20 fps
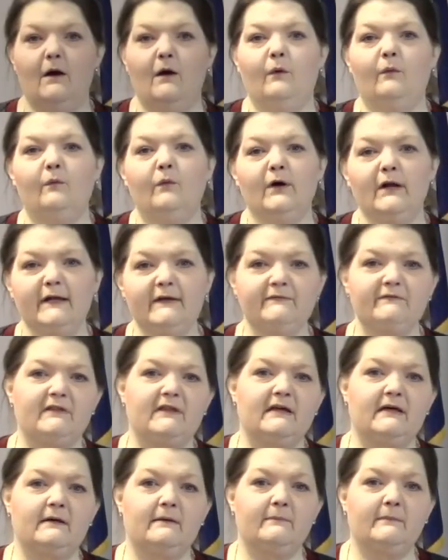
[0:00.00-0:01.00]
One of
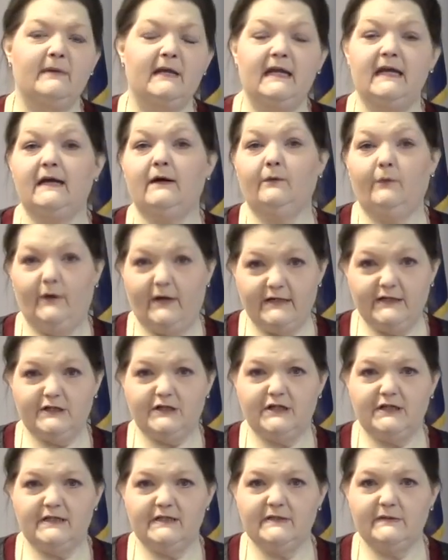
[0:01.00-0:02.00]
the many
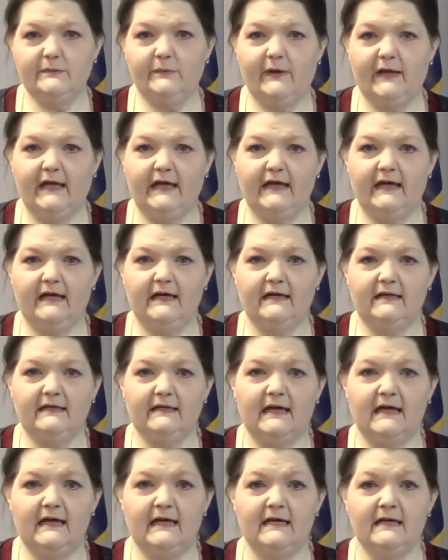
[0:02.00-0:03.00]
questions we get
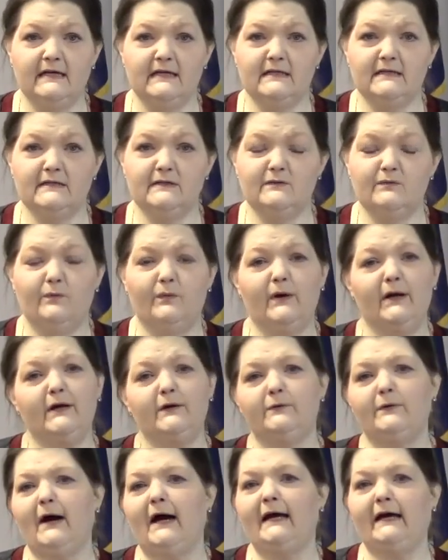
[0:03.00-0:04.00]
is, where
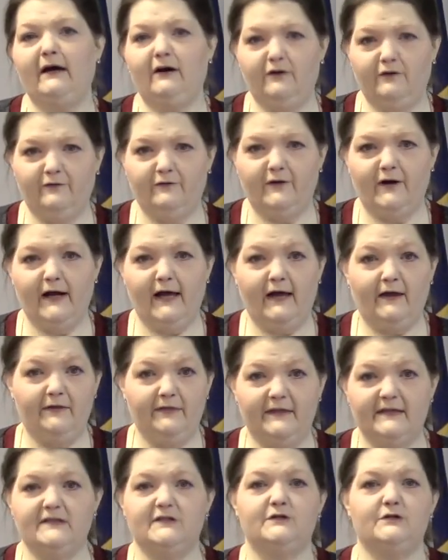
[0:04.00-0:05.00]
do I go for health
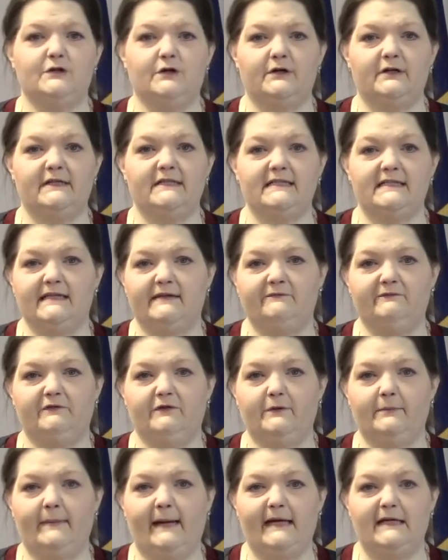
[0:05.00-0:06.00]
insurance
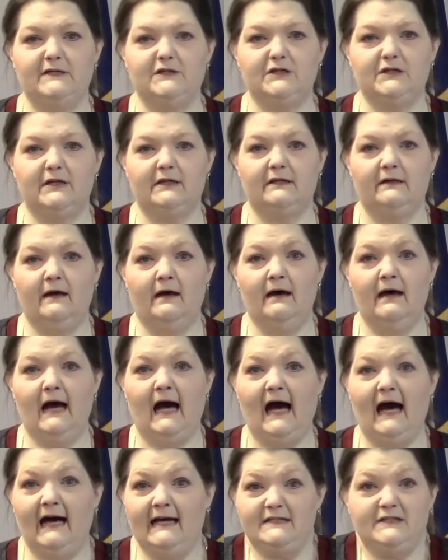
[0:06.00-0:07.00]
information?
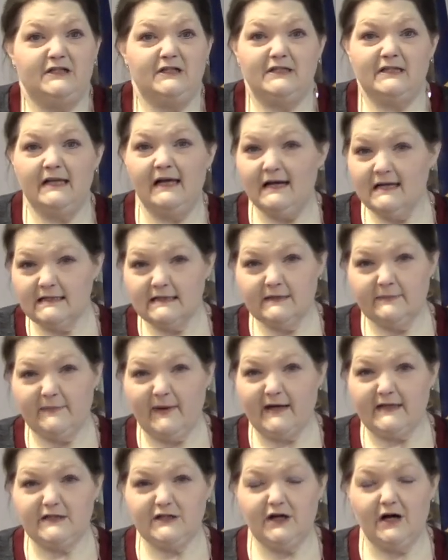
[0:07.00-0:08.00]
I just lost
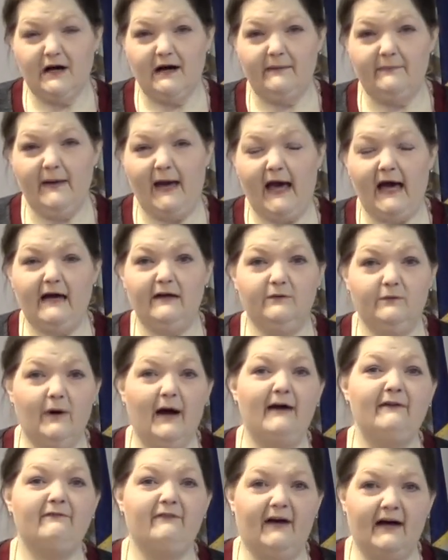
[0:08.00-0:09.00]
my job. How do
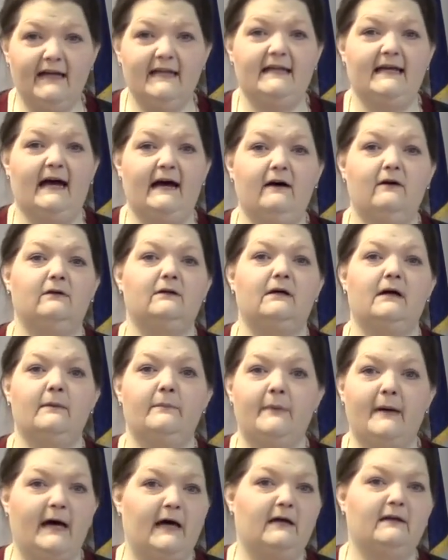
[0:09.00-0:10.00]
I find out
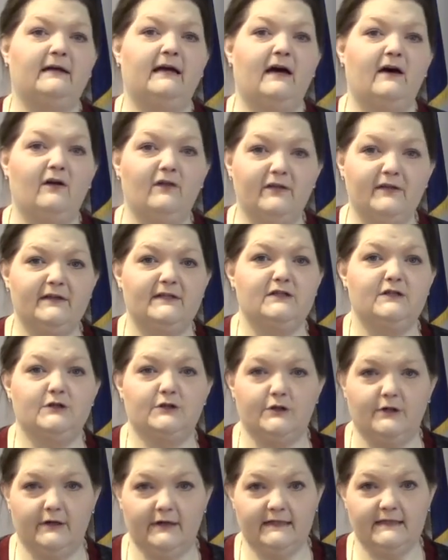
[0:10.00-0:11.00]
about health
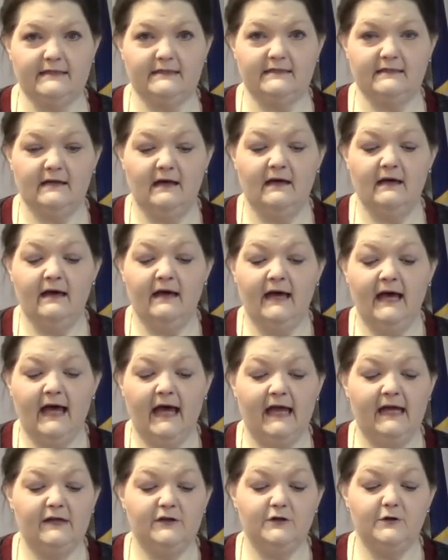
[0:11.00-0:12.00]
insurance?
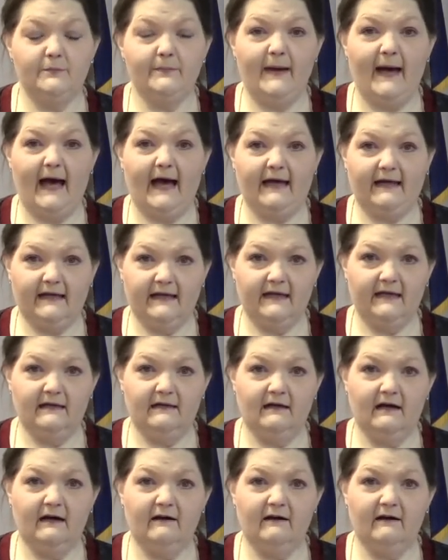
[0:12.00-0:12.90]
In your packet